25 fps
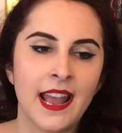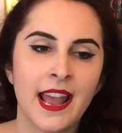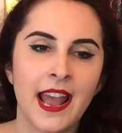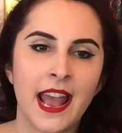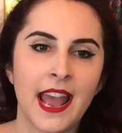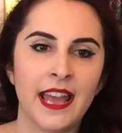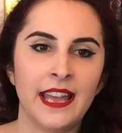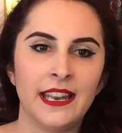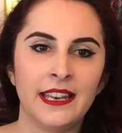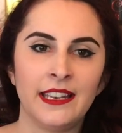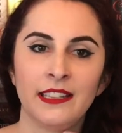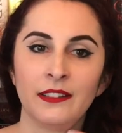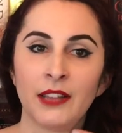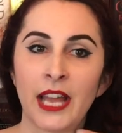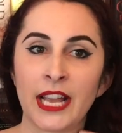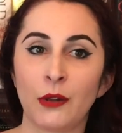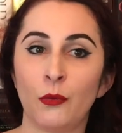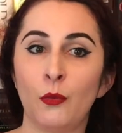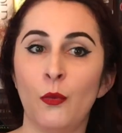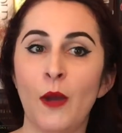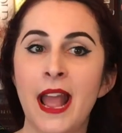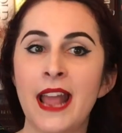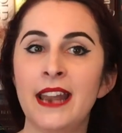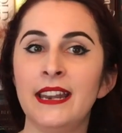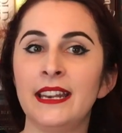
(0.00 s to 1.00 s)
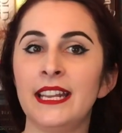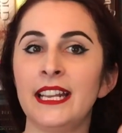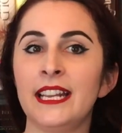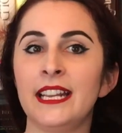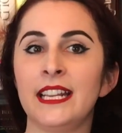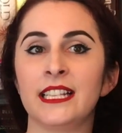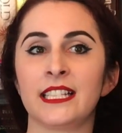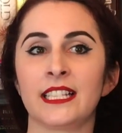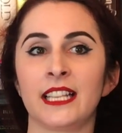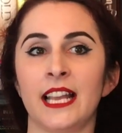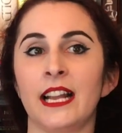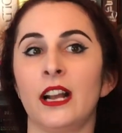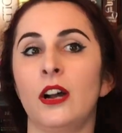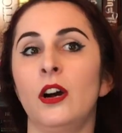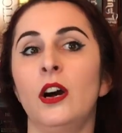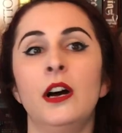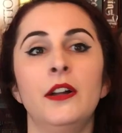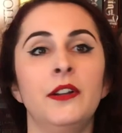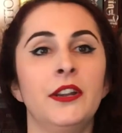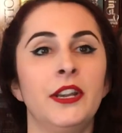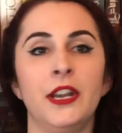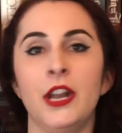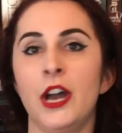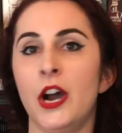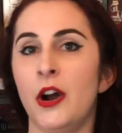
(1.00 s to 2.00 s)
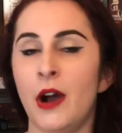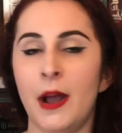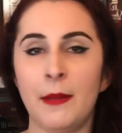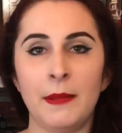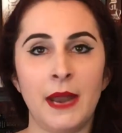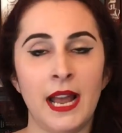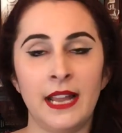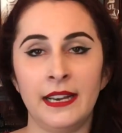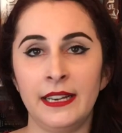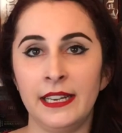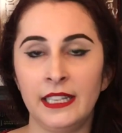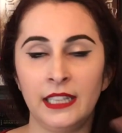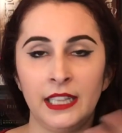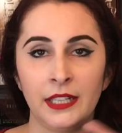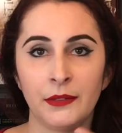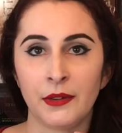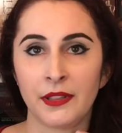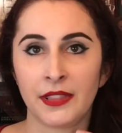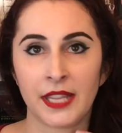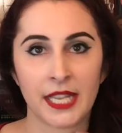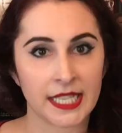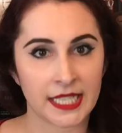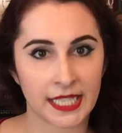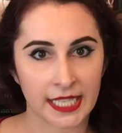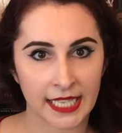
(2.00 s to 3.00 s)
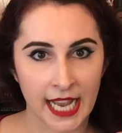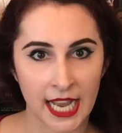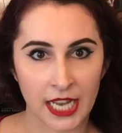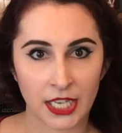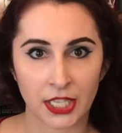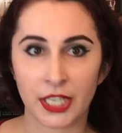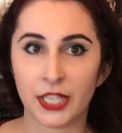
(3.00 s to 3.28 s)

And like Wendy is like, oh no, I'm not dealing with this again.